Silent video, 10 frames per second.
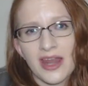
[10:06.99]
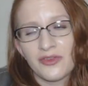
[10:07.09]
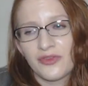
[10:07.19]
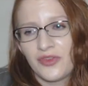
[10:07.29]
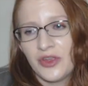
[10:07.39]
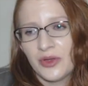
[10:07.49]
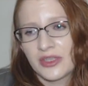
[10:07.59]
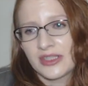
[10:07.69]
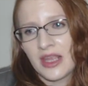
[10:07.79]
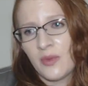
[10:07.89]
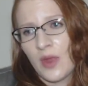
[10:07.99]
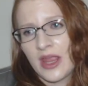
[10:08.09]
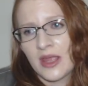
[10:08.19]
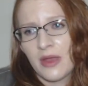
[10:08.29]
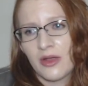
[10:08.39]
I don't feel the same
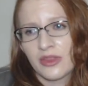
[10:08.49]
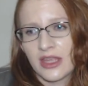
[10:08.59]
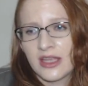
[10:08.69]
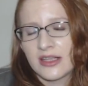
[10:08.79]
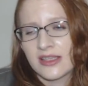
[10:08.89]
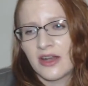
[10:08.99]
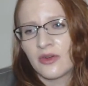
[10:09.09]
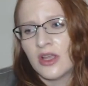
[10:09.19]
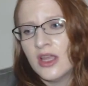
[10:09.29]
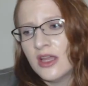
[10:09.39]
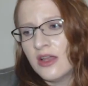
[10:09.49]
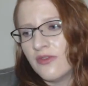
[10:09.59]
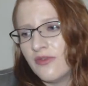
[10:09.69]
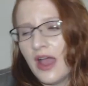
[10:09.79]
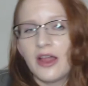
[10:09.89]
way about things. I don't
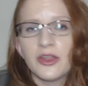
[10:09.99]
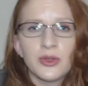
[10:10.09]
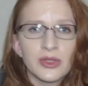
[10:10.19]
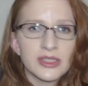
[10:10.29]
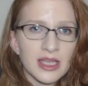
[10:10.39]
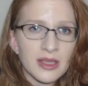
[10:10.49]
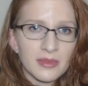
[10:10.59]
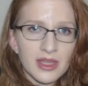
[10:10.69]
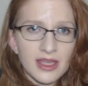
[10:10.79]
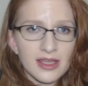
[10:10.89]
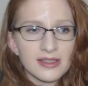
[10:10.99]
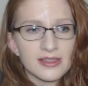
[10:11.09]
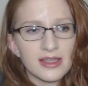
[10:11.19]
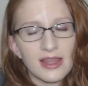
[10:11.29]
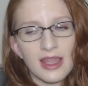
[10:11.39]
value the same
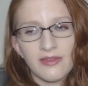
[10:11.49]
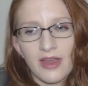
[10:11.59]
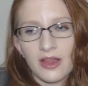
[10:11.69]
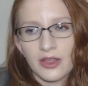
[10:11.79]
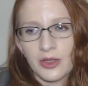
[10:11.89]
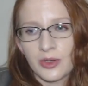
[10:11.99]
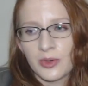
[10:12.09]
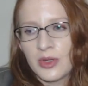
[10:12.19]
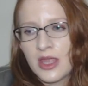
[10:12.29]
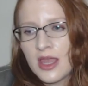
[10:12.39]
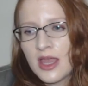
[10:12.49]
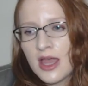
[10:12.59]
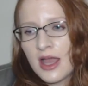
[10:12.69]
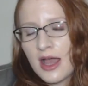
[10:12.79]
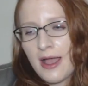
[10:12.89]
things that they value.
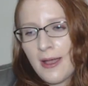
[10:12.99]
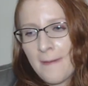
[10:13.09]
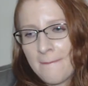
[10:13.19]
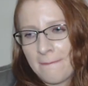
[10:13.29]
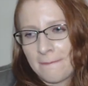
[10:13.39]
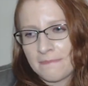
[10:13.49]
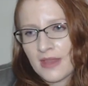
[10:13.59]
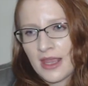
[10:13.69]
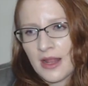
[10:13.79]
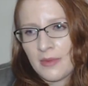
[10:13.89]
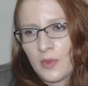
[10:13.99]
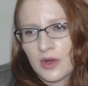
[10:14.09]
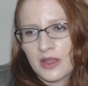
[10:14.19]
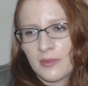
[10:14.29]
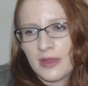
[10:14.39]
Um, and I mean,
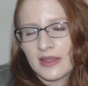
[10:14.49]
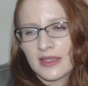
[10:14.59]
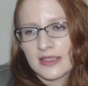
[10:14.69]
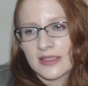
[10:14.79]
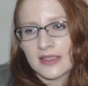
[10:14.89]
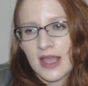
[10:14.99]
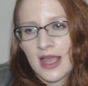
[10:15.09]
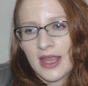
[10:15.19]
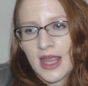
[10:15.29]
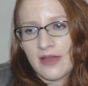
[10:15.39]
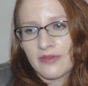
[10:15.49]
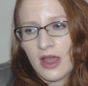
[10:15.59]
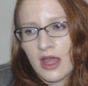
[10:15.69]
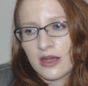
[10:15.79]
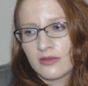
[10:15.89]
one of the big things is I have
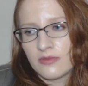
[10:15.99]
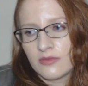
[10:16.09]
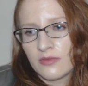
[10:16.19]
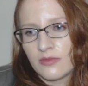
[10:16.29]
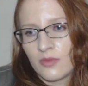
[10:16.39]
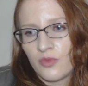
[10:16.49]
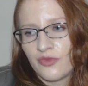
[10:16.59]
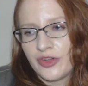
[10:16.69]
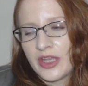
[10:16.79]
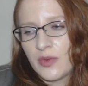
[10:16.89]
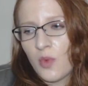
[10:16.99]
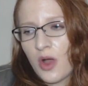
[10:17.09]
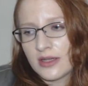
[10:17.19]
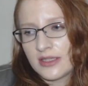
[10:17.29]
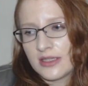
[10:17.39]
not really
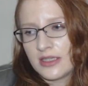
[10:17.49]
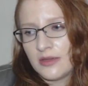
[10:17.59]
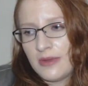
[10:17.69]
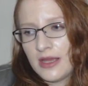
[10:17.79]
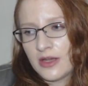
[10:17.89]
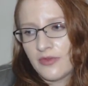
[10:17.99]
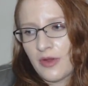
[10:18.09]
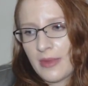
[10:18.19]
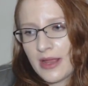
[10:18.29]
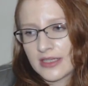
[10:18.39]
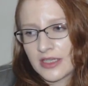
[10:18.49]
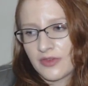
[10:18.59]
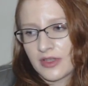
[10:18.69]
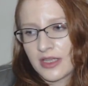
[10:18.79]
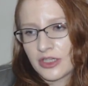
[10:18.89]
wanted to be in a romantic
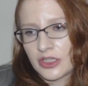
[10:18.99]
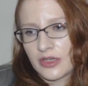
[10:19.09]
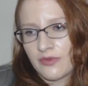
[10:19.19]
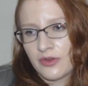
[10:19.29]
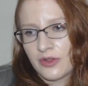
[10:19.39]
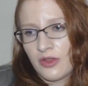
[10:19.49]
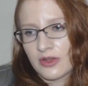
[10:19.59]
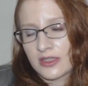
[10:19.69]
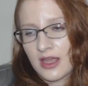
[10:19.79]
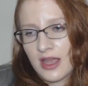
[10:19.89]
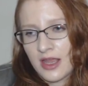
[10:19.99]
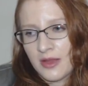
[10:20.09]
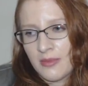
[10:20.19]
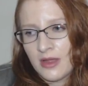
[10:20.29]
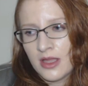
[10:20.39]
relationship for a long
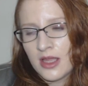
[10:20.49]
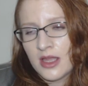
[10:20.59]
time.